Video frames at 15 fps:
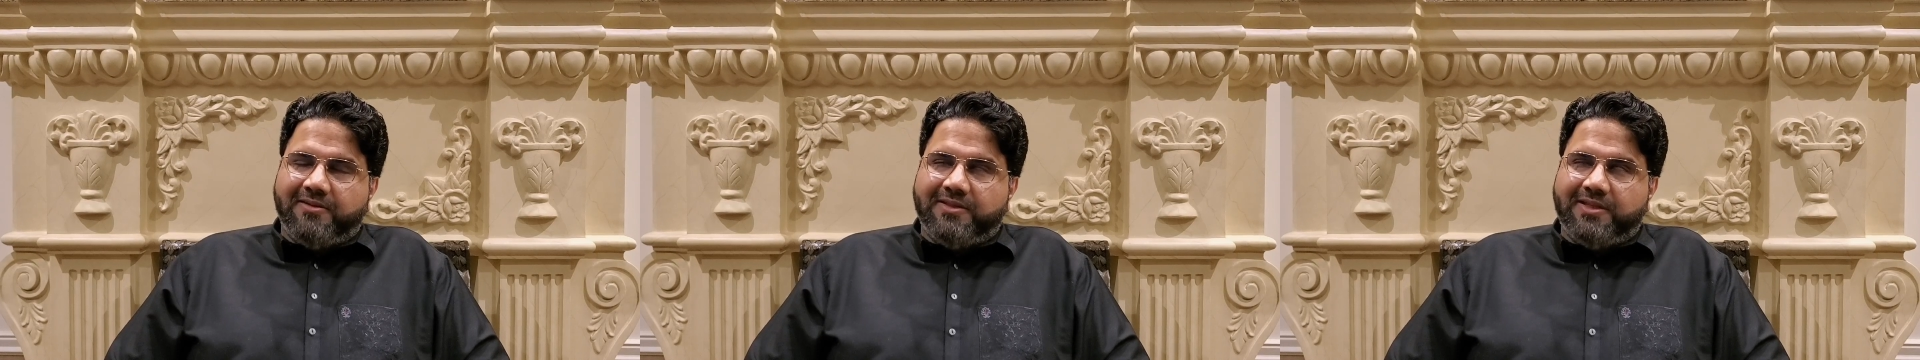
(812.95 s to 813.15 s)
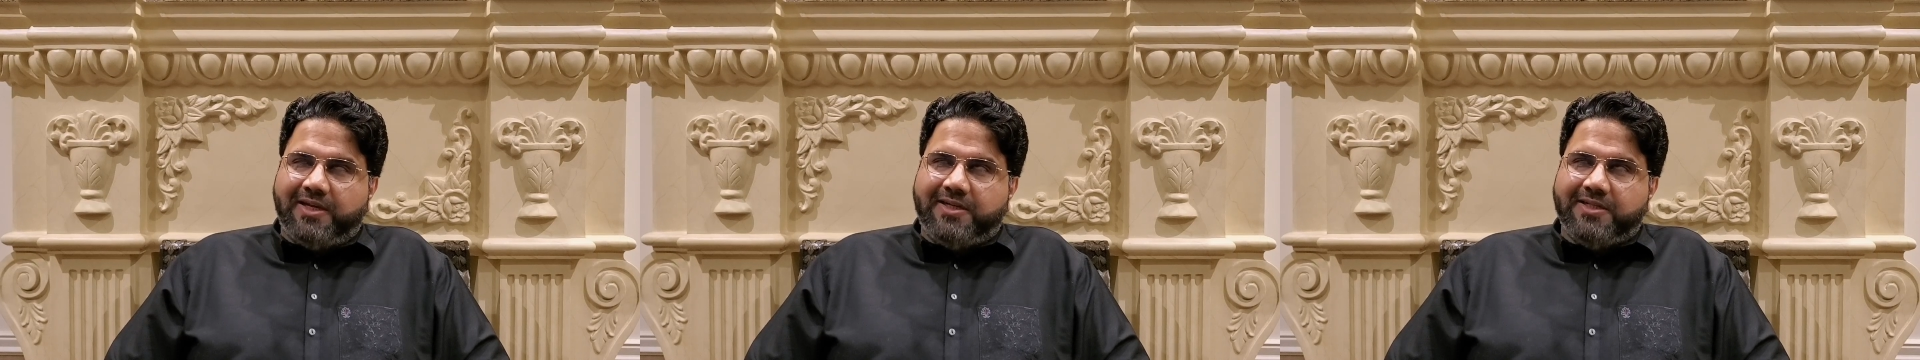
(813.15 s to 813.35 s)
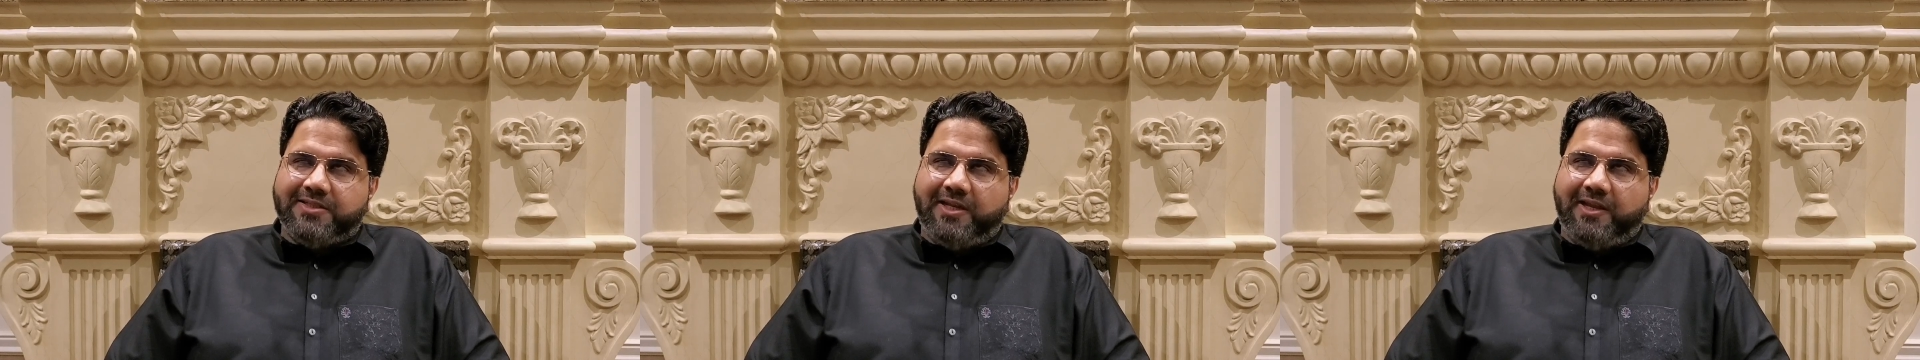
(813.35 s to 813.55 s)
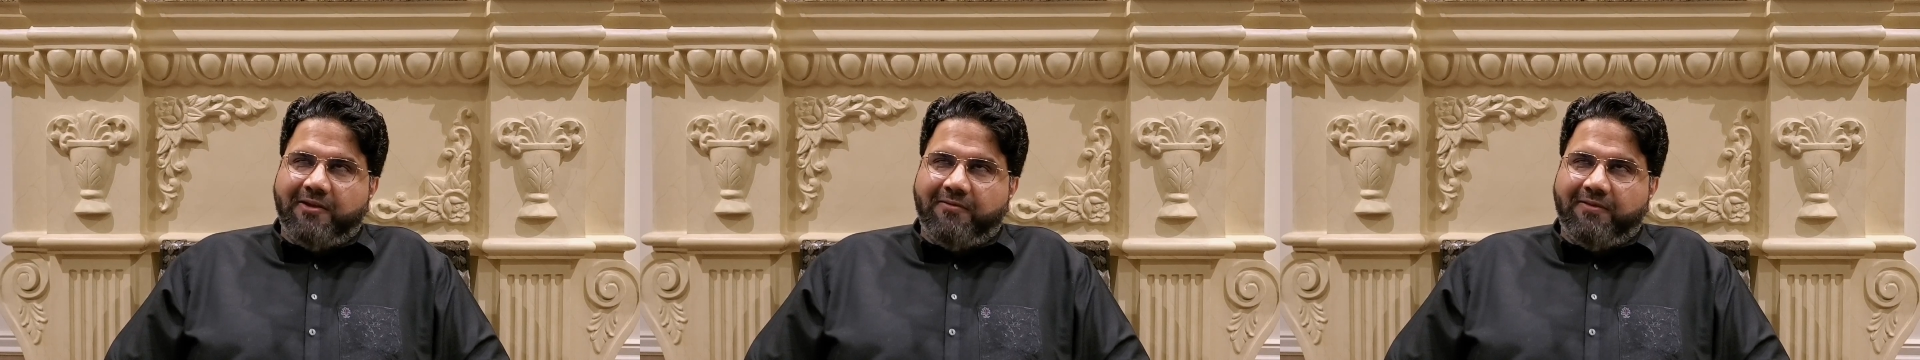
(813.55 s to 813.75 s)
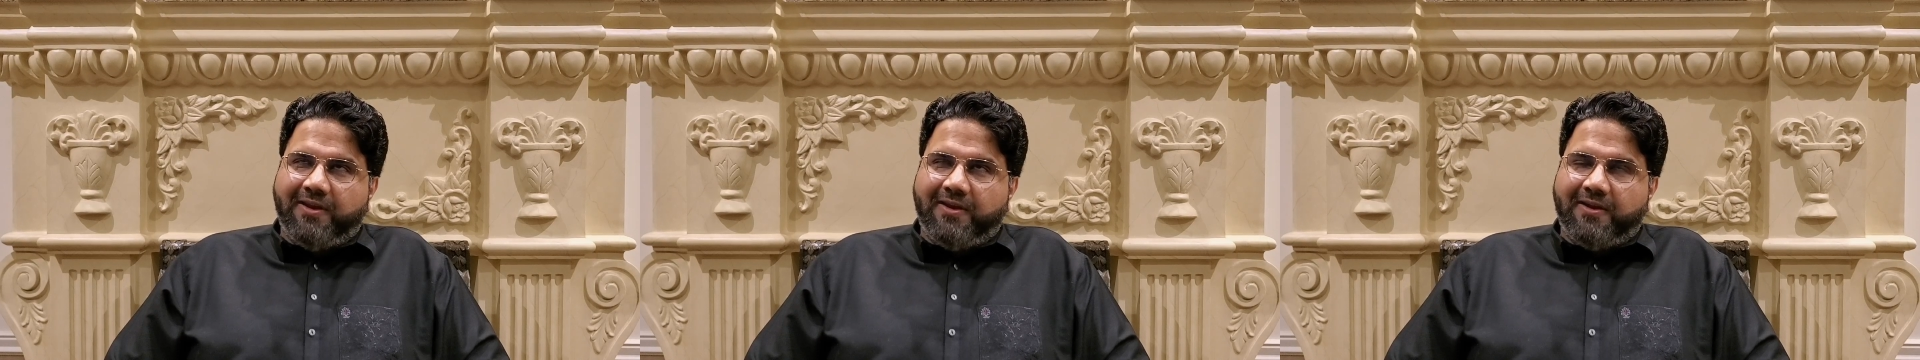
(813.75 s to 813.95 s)
that is
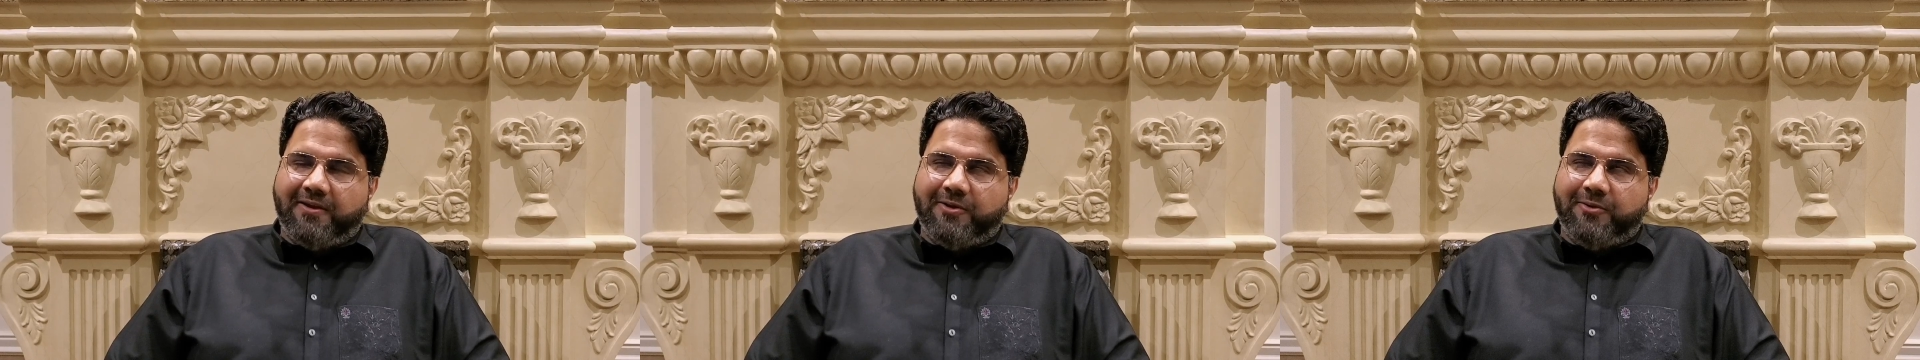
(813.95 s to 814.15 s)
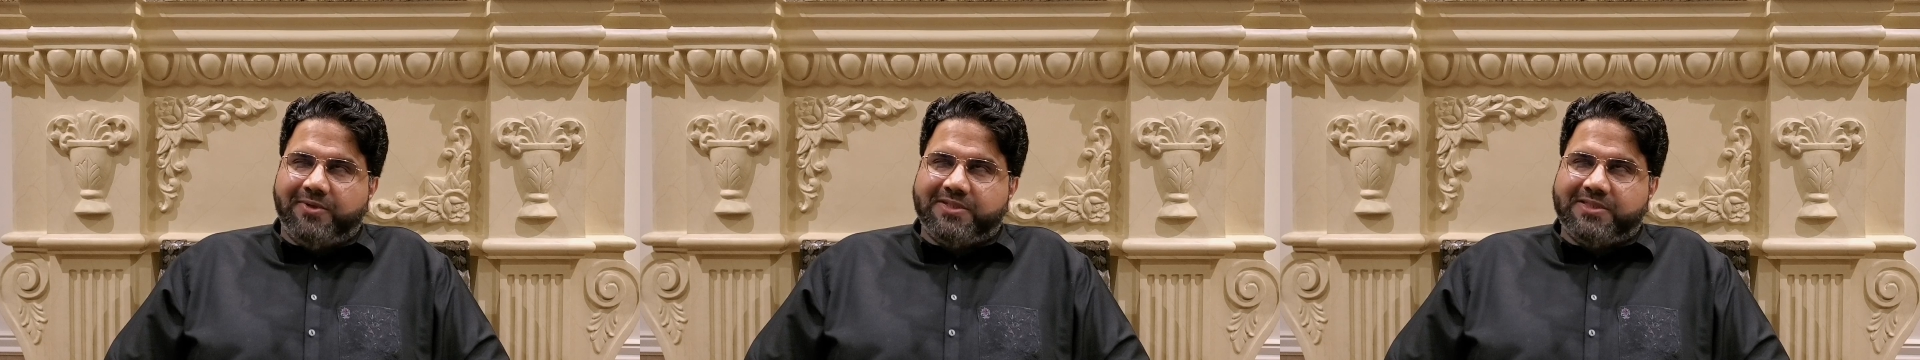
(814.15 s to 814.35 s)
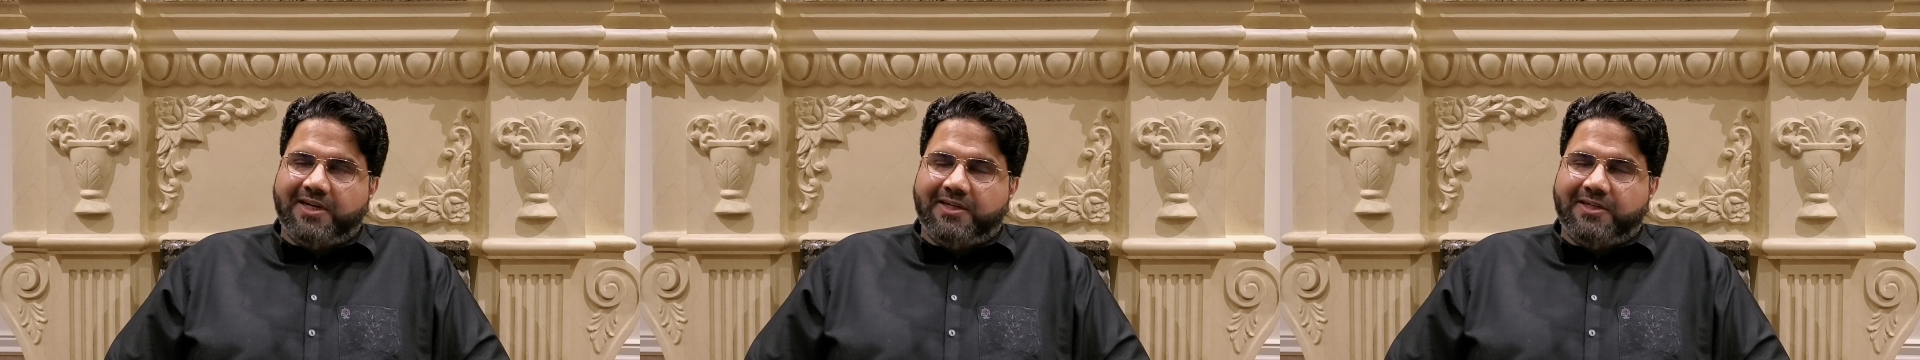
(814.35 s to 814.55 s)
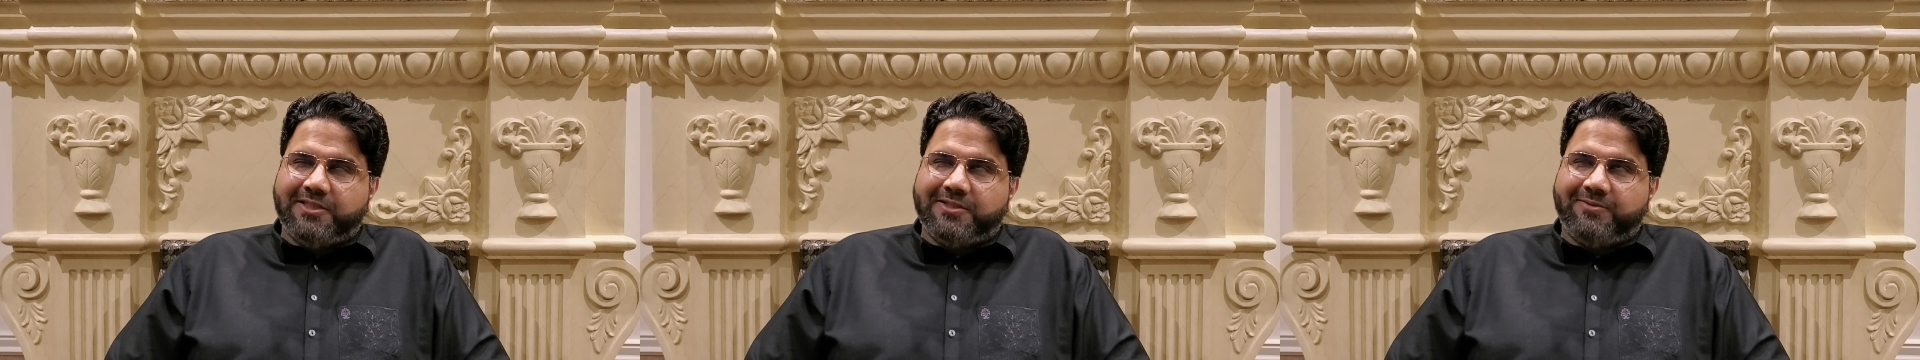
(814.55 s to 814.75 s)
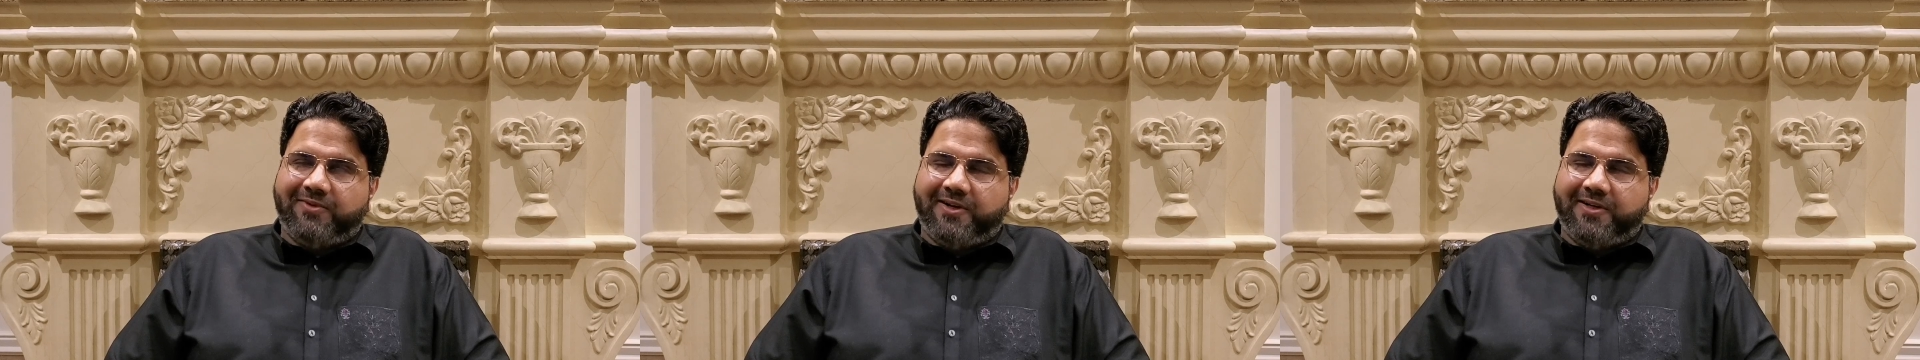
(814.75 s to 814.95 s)
given to a
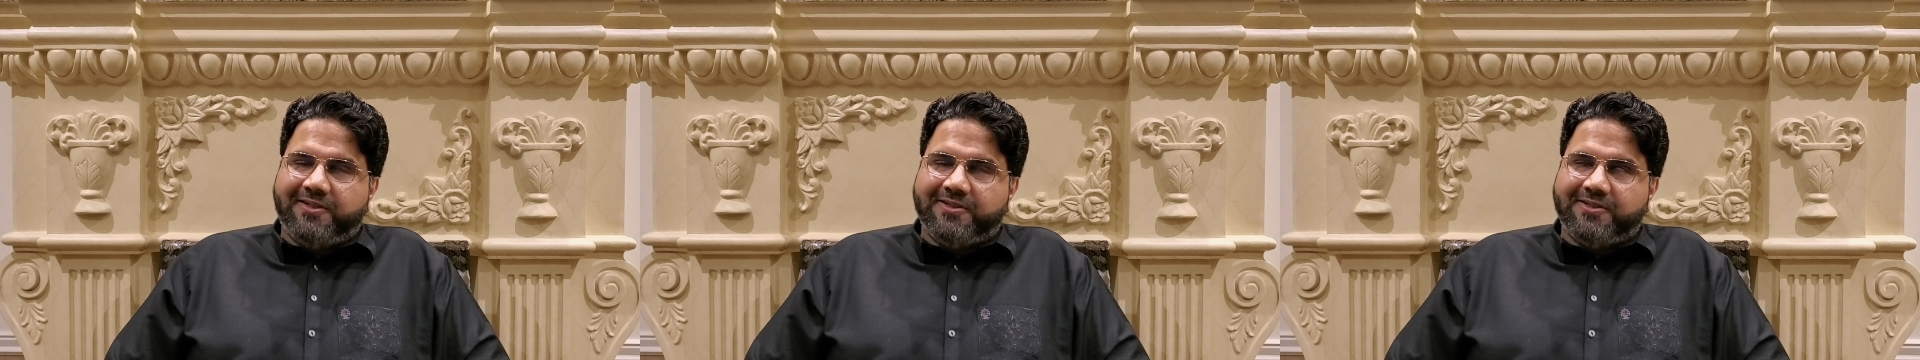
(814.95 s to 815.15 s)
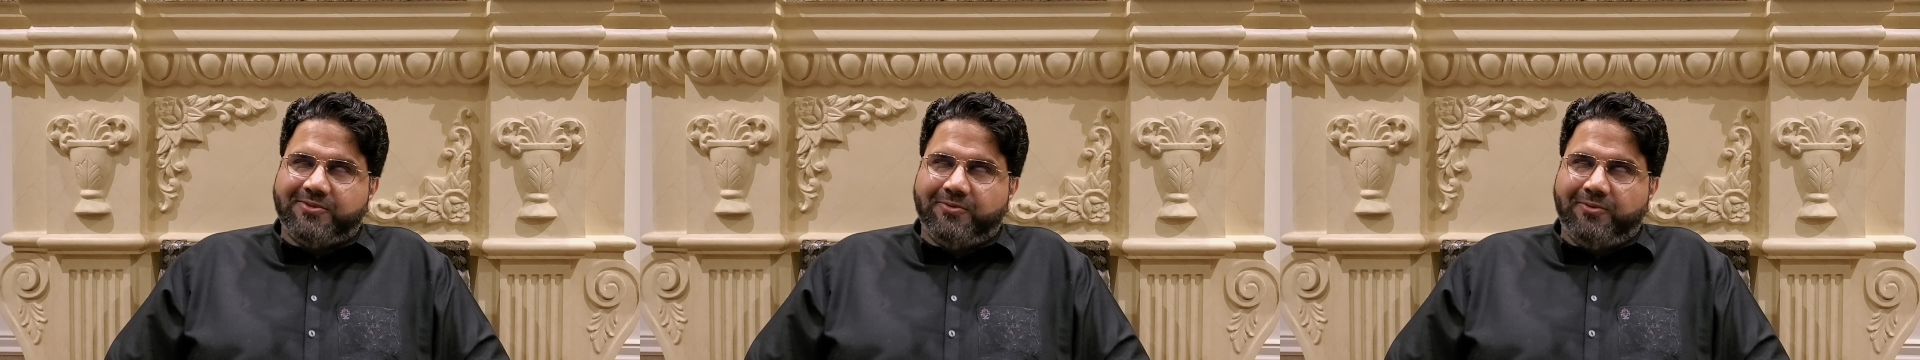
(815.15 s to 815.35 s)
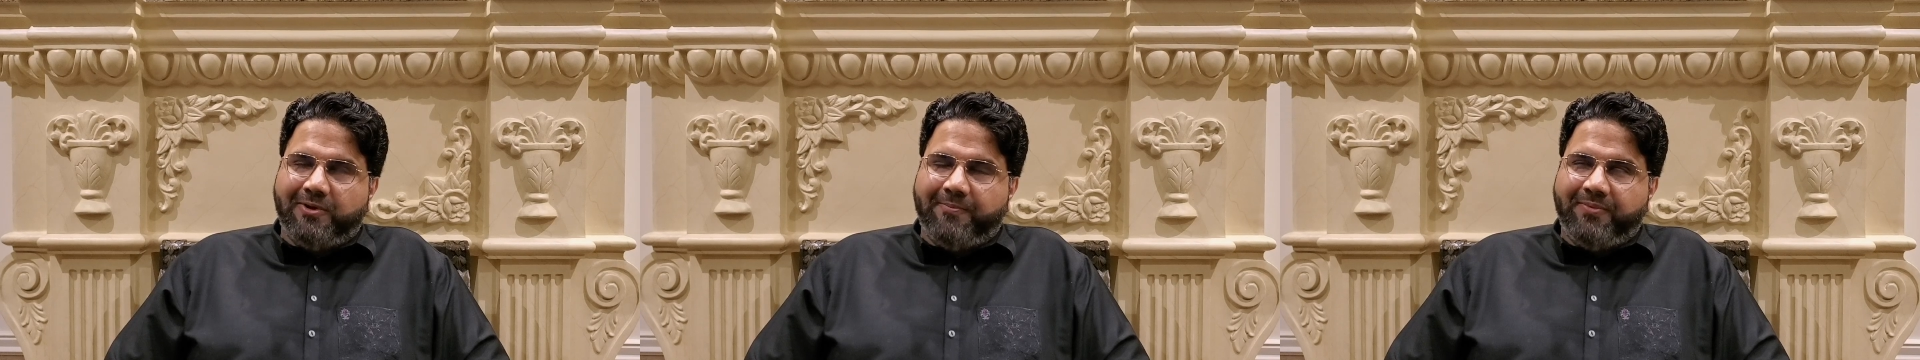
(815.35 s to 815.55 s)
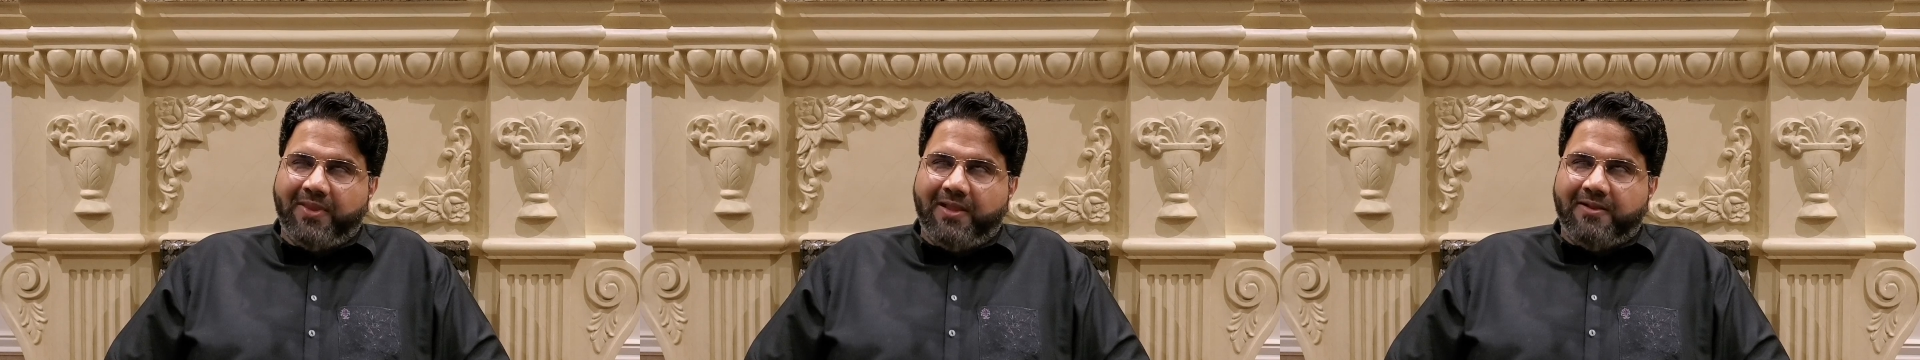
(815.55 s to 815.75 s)
satisfied soul.